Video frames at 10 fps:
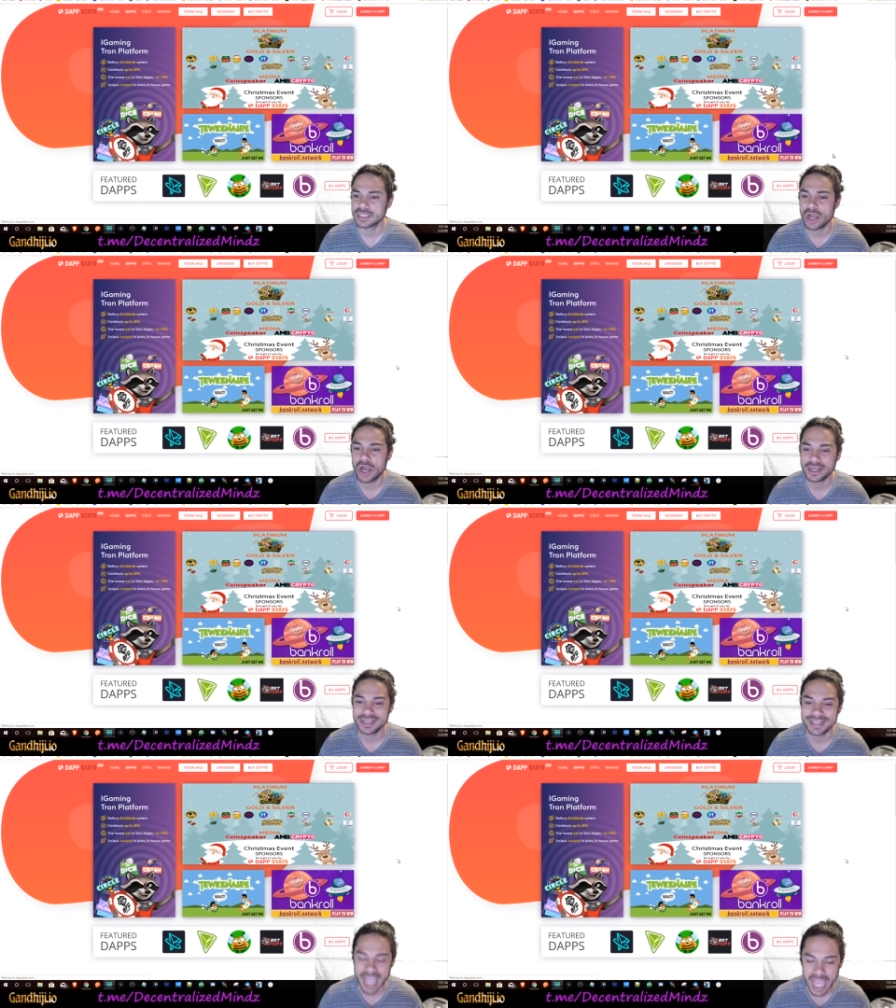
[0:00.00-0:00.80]

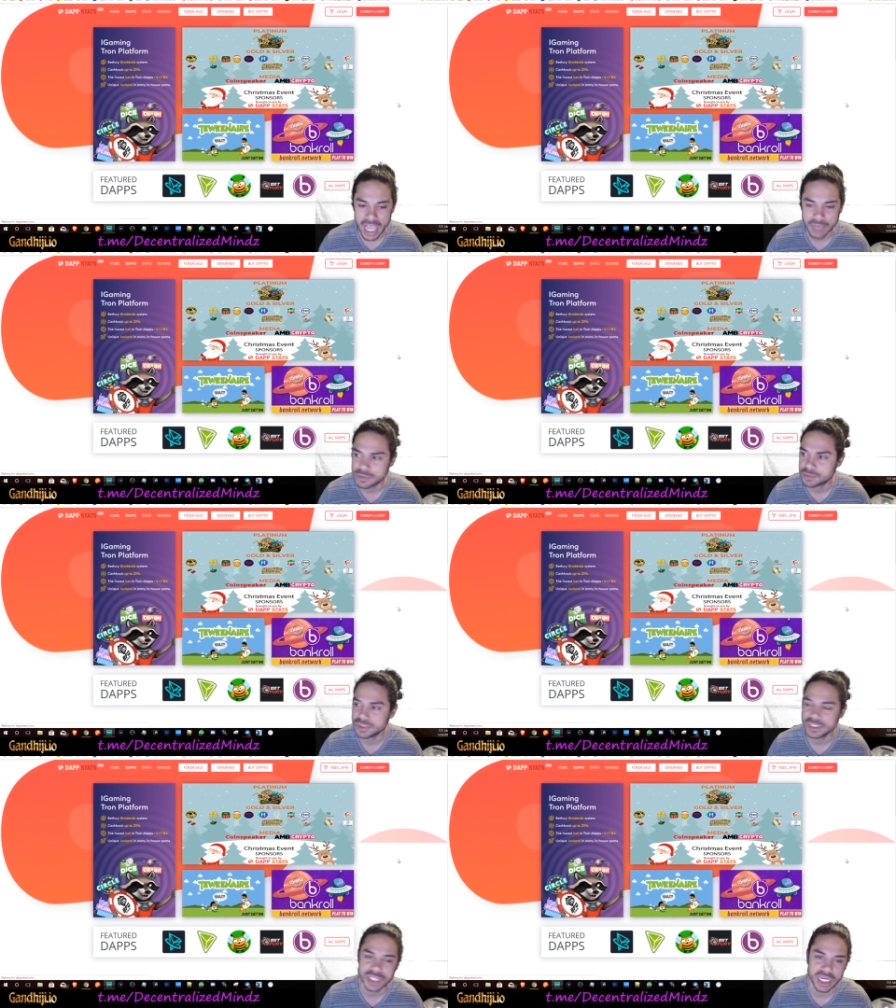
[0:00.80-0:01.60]
on dApps,
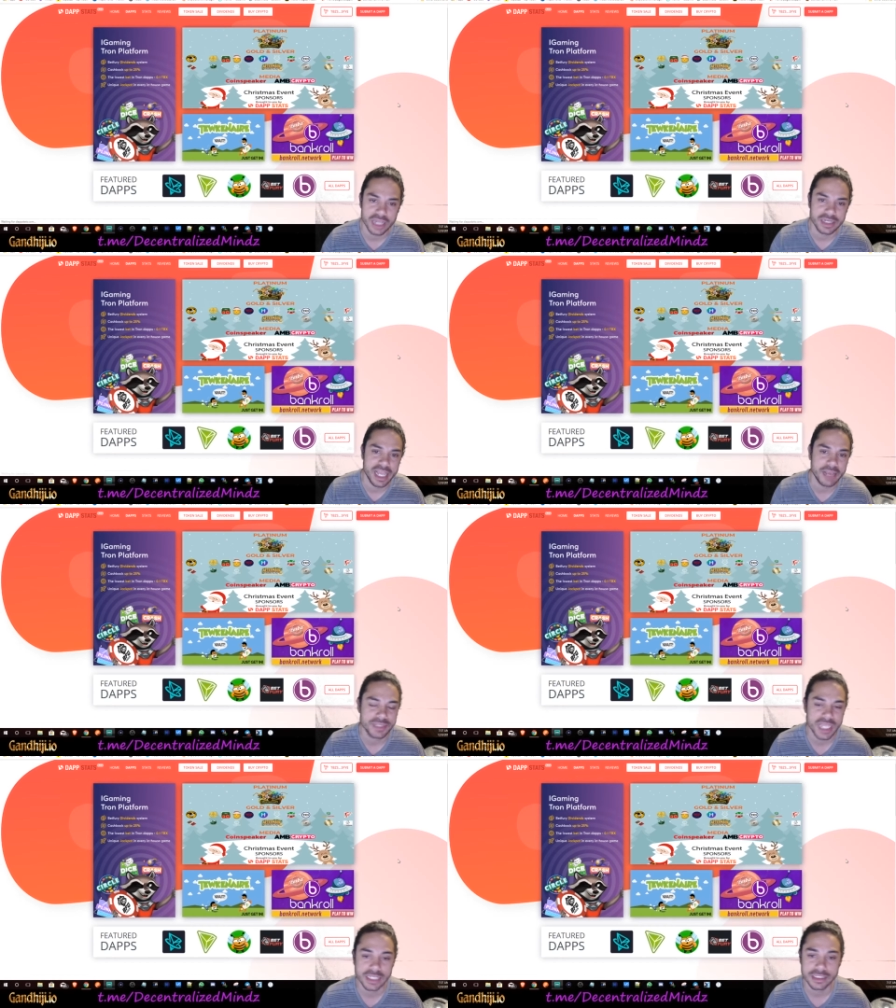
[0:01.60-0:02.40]
please check out dapp
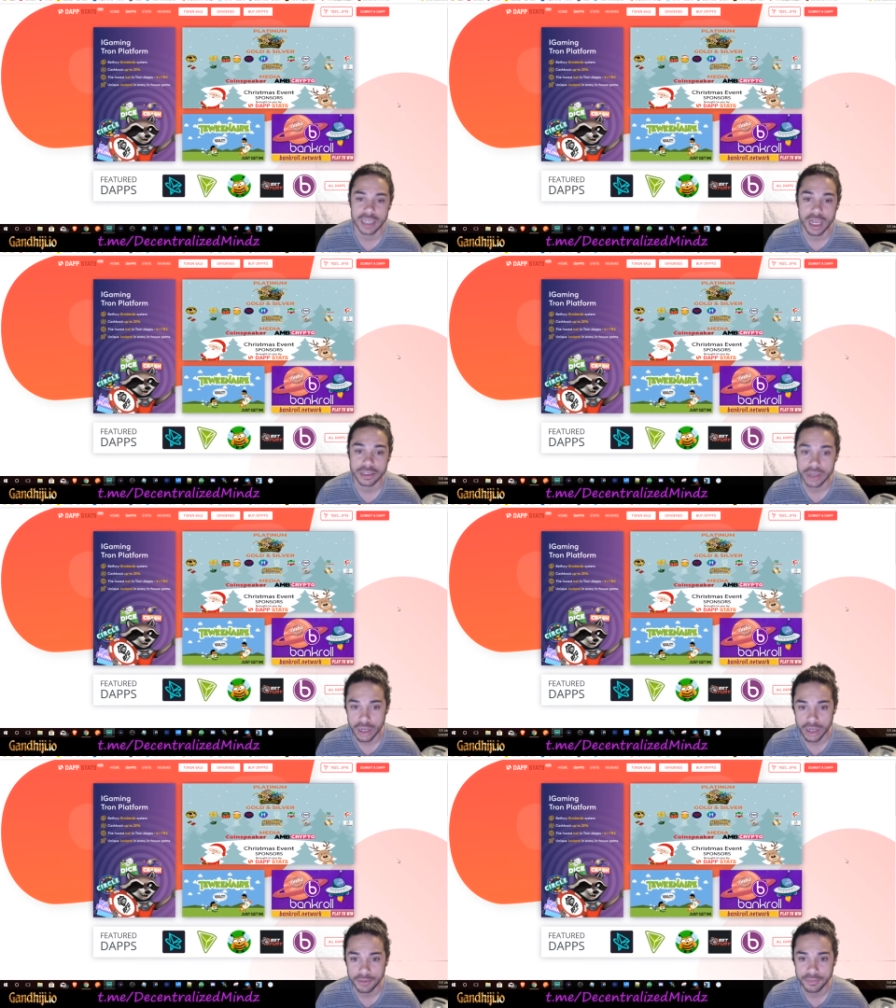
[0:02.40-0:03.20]
stats dot
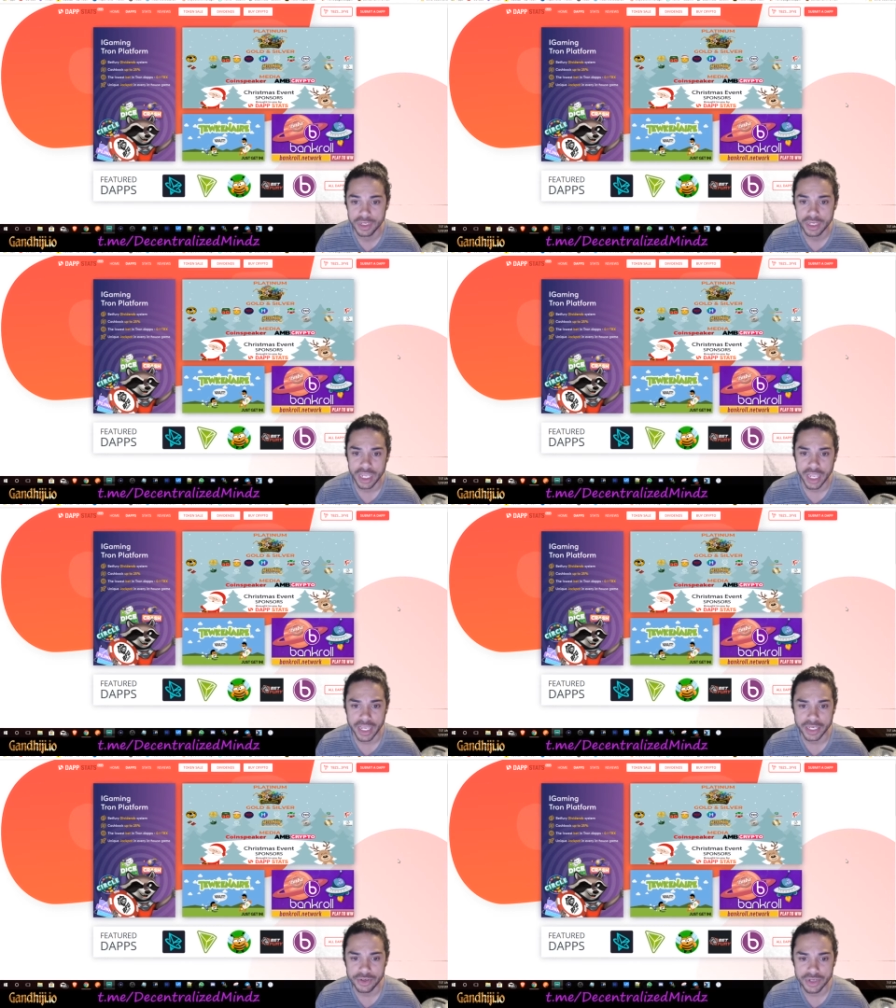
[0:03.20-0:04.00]
com
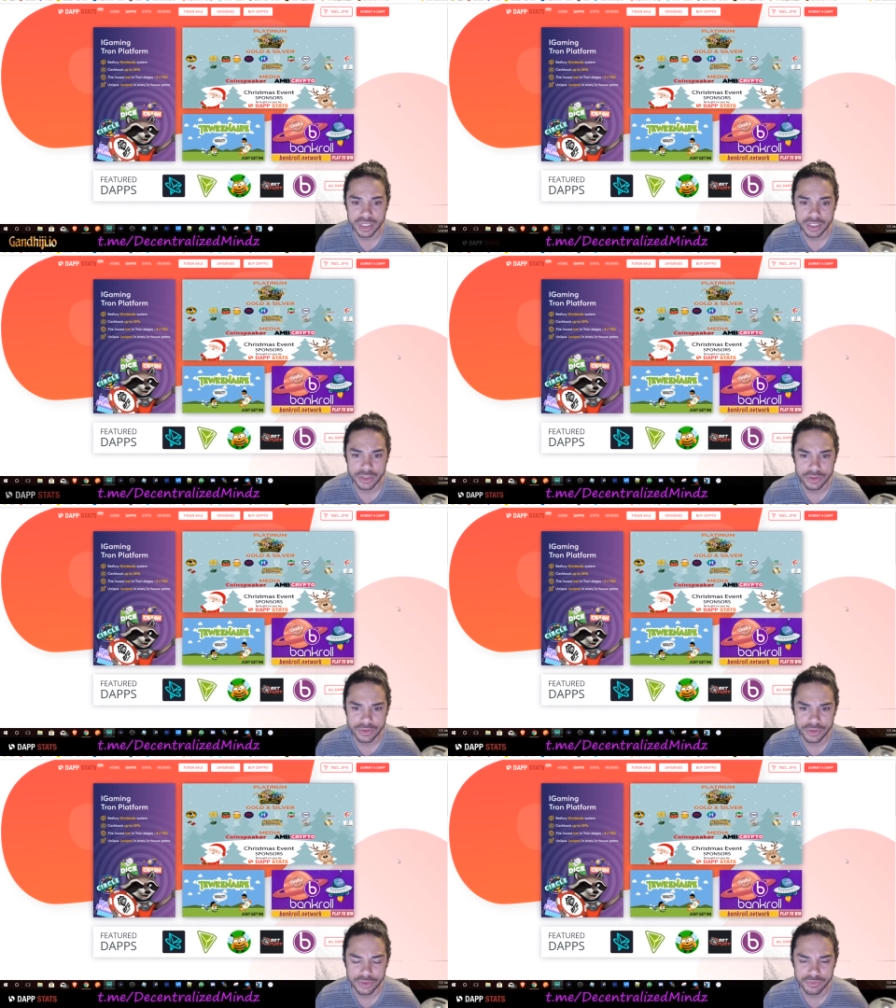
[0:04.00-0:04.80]
and you can do
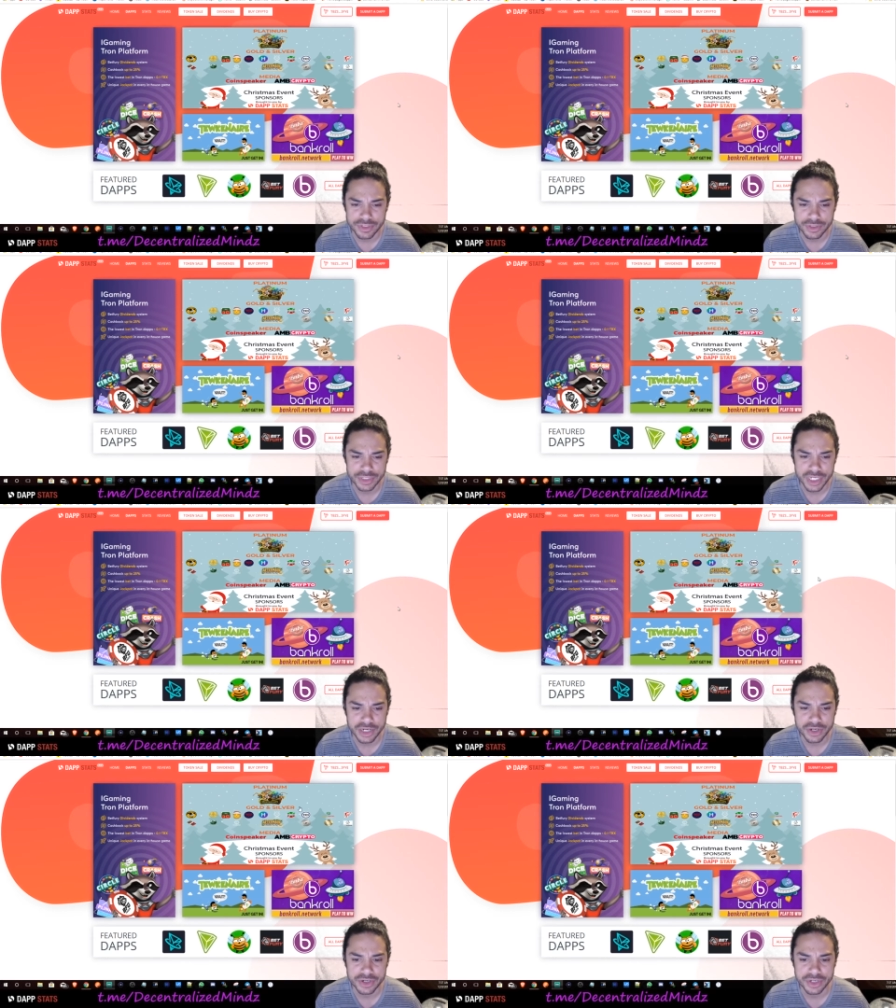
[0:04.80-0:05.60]
your research
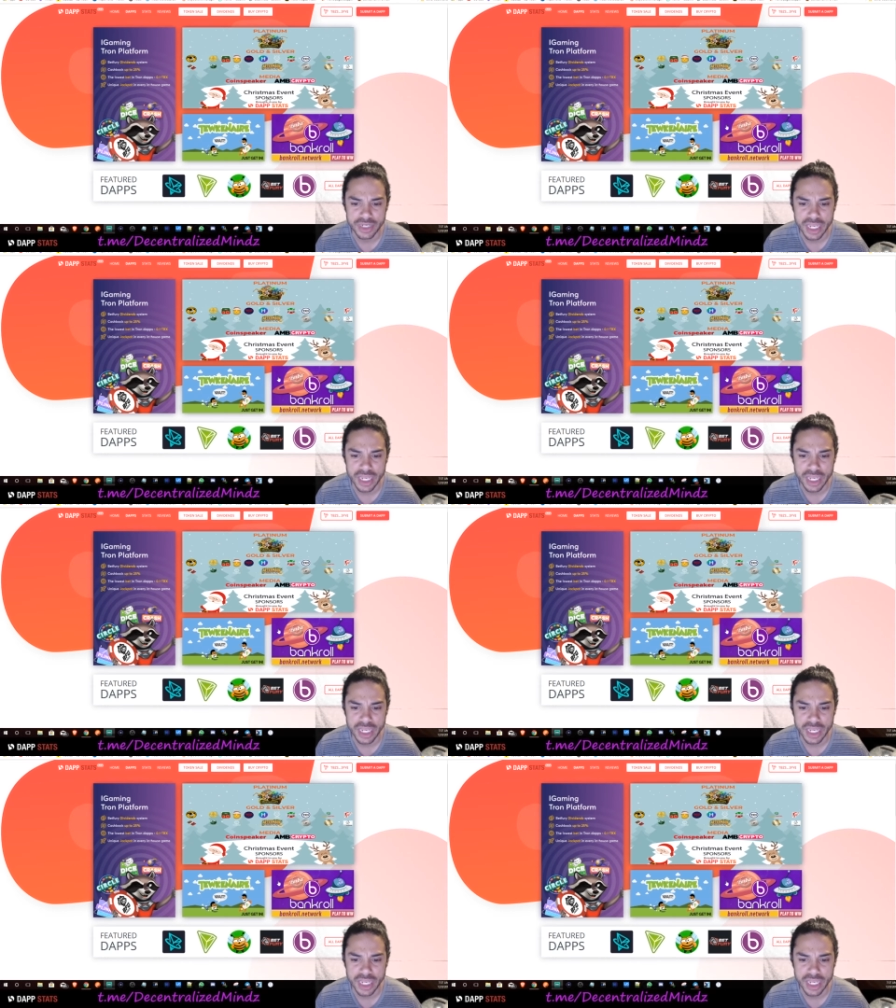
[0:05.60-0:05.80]
here.